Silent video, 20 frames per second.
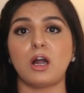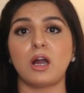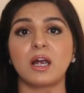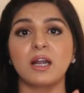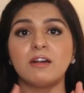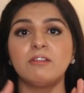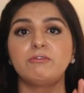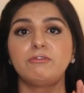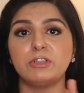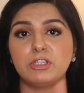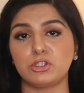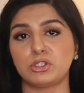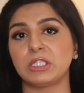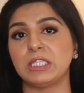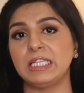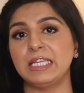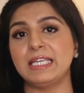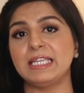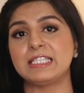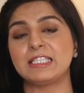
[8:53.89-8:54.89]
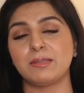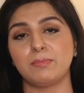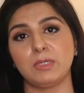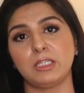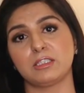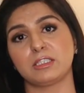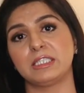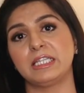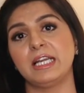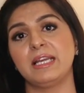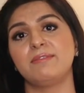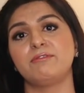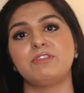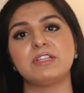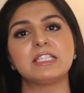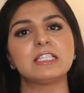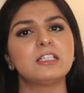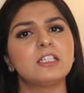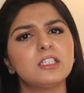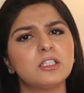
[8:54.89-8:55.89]
are visually similar in
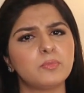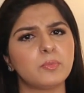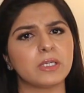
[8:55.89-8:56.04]
physical